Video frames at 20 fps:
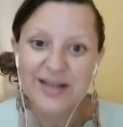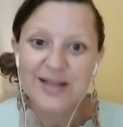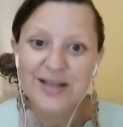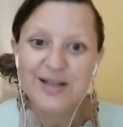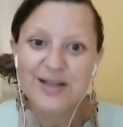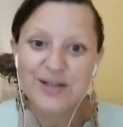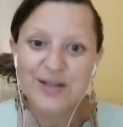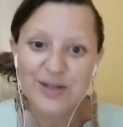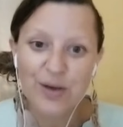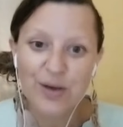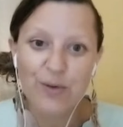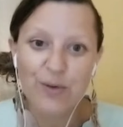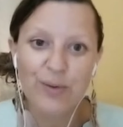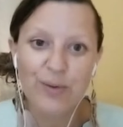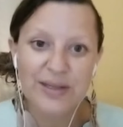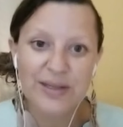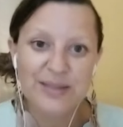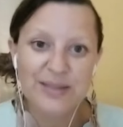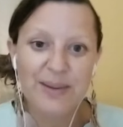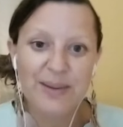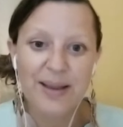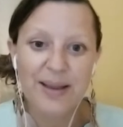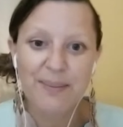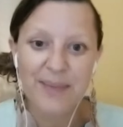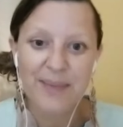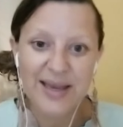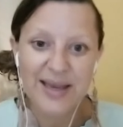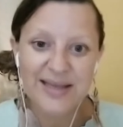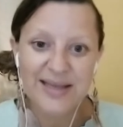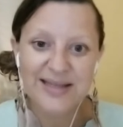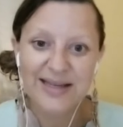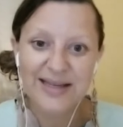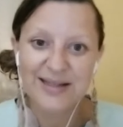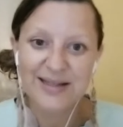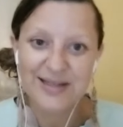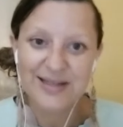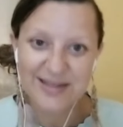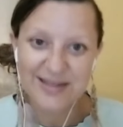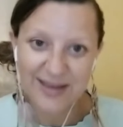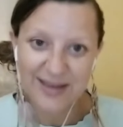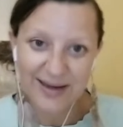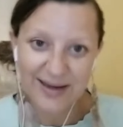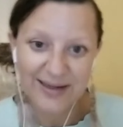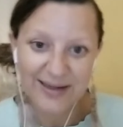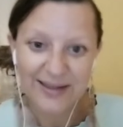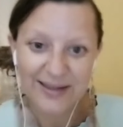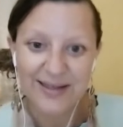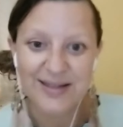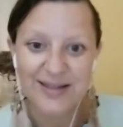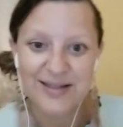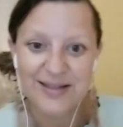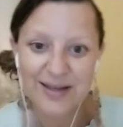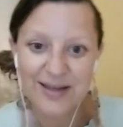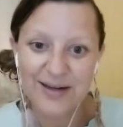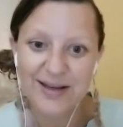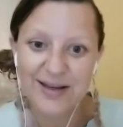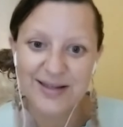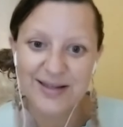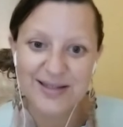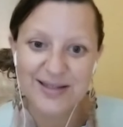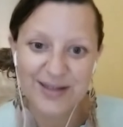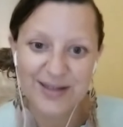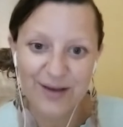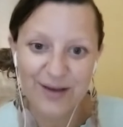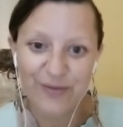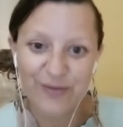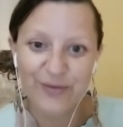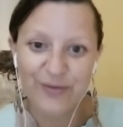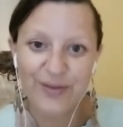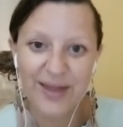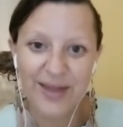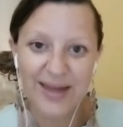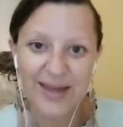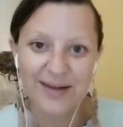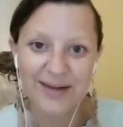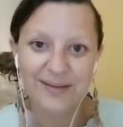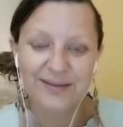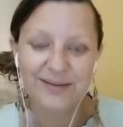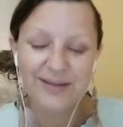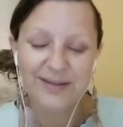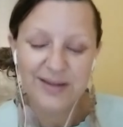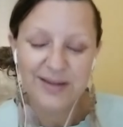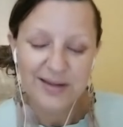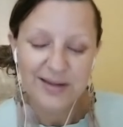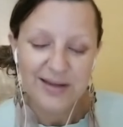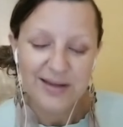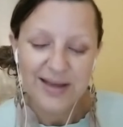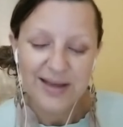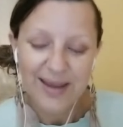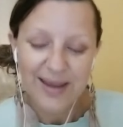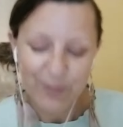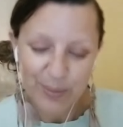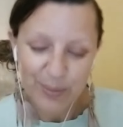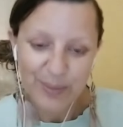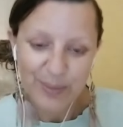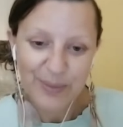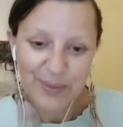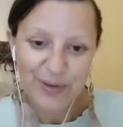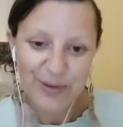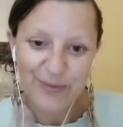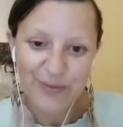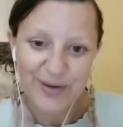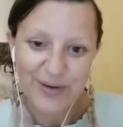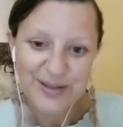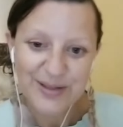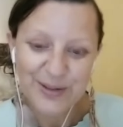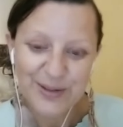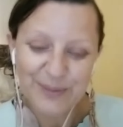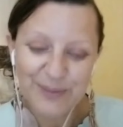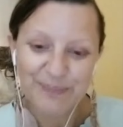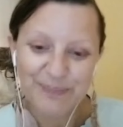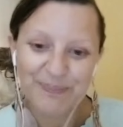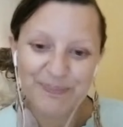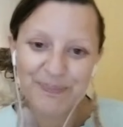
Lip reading: So once my amazing designer has done her stuff, then it will be with you very soon.